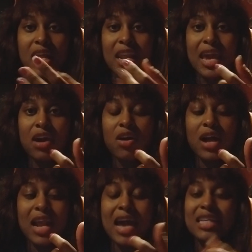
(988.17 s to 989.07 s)
Now,
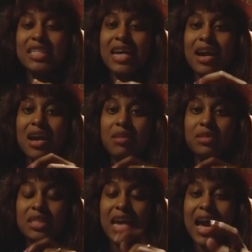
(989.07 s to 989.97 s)
a lot of
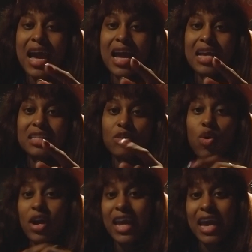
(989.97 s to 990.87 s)
times, guys
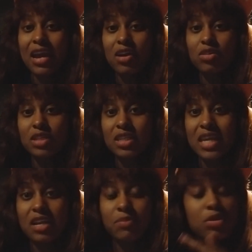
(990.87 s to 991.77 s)
or gals
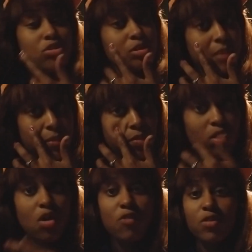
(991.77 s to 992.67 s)
that abuse people
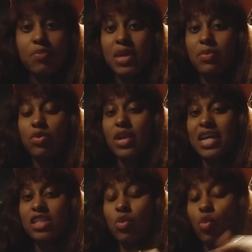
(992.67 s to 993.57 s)
go for people
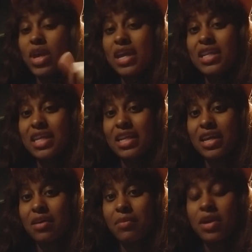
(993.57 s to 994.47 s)
that's weaker than
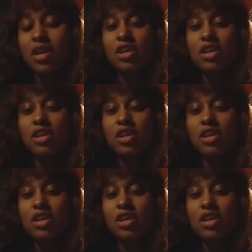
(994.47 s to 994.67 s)
them.